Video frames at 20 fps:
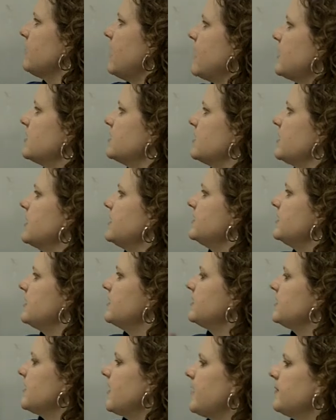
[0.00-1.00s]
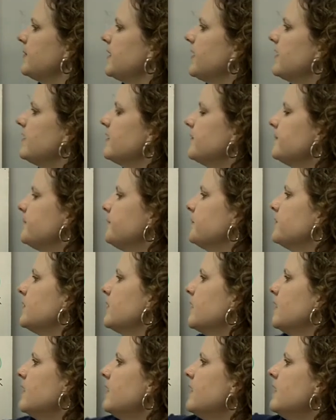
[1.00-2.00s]
rationalizing the denominator.
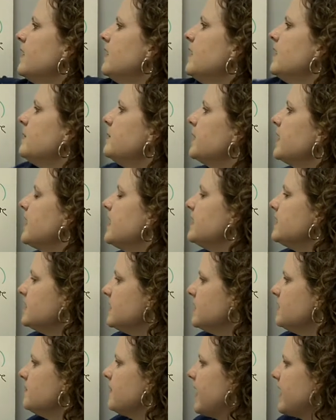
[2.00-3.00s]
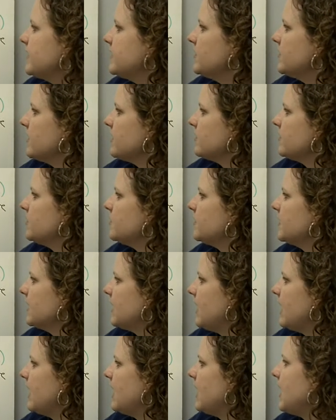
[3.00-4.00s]
Because the imaginary
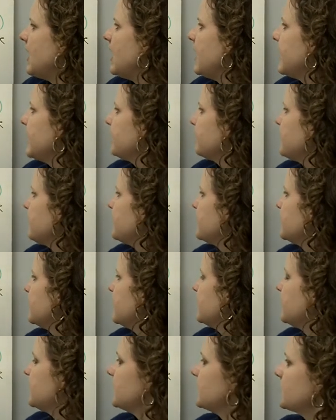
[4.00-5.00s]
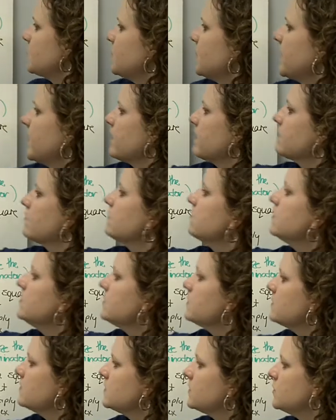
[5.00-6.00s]
unit I represents a square
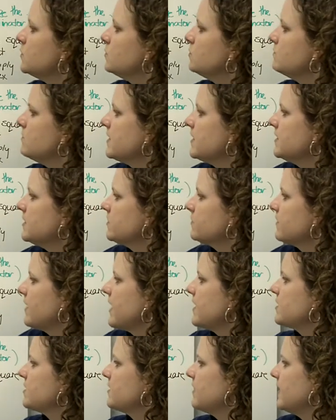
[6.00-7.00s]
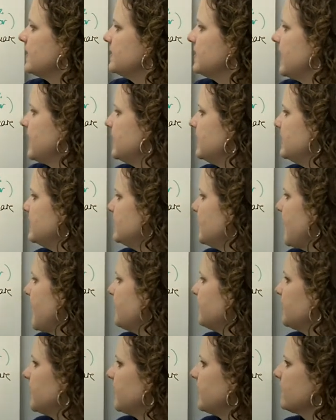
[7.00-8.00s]
root, you must rationalize any
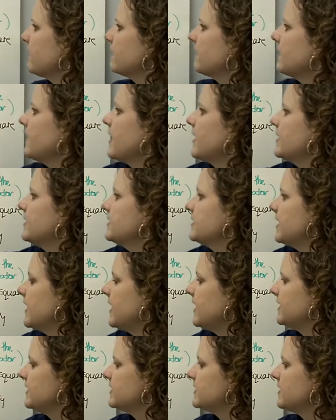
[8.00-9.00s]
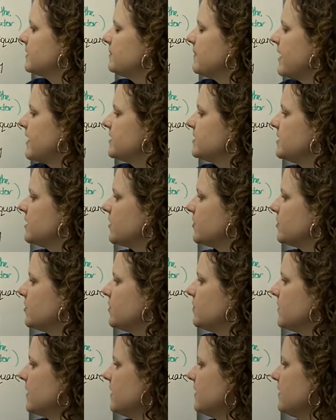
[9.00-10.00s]
denominator that contains an imaginary
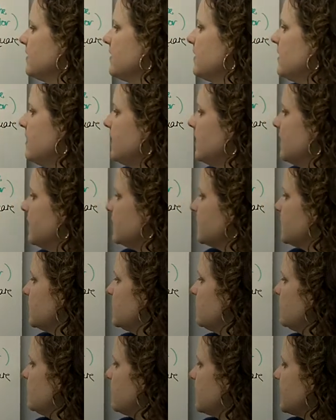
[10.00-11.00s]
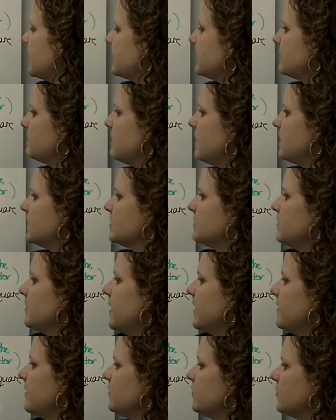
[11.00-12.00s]
unit. To do this,
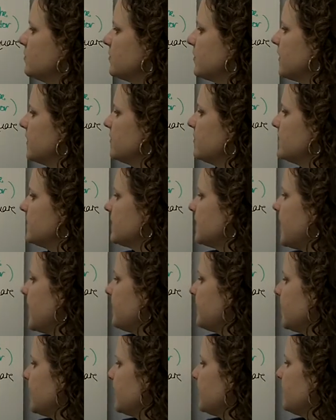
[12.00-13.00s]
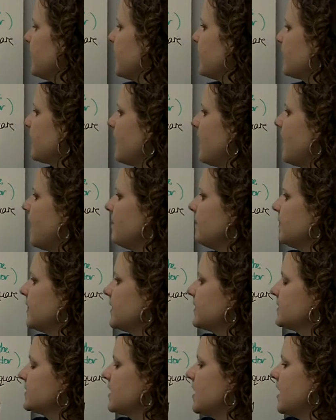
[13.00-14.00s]
multiply the numerator and denominator by the
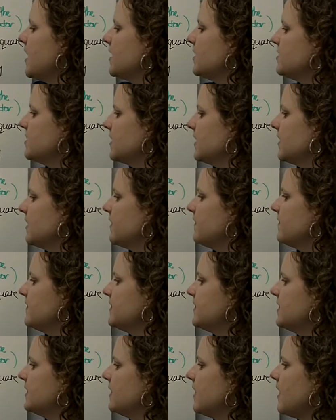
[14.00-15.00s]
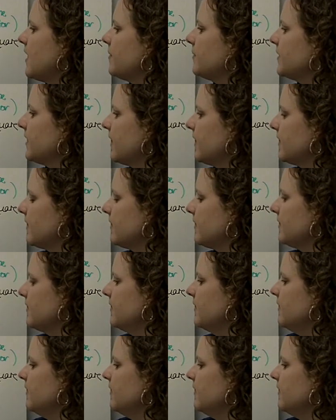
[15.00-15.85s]
complex conjugate of the denominator.